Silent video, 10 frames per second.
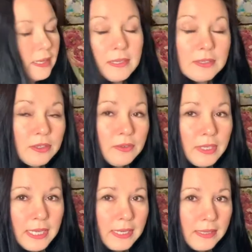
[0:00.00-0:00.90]
is there
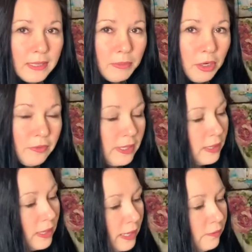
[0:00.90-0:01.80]
really anything perfect
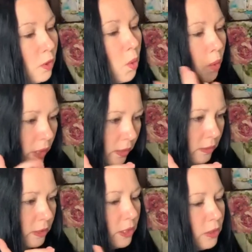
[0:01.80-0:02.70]
in life or
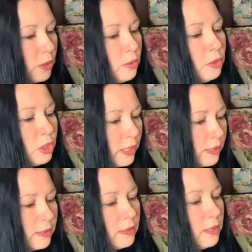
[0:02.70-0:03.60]
do you just,